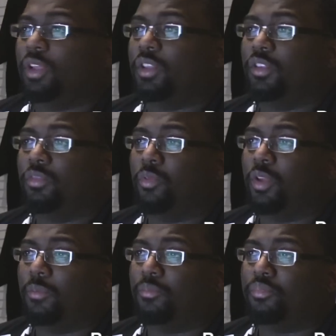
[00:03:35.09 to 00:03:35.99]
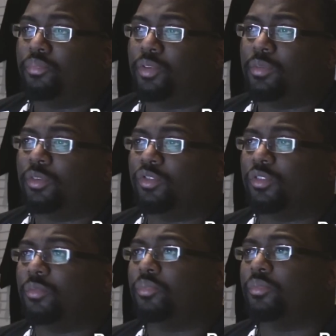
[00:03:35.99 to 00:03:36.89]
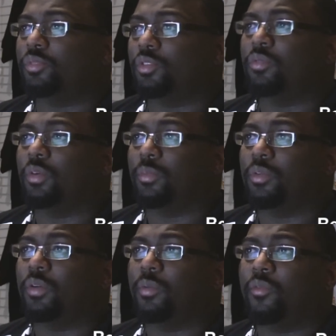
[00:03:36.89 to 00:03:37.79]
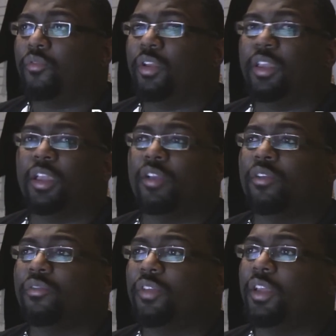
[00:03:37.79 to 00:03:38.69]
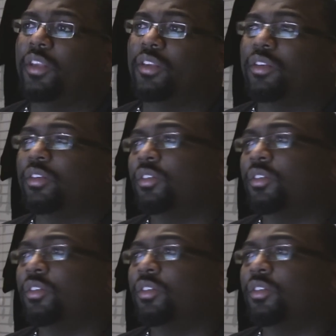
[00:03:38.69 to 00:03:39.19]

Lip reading: At this point, I'm pretty much I'm a Frankie Edgar fan.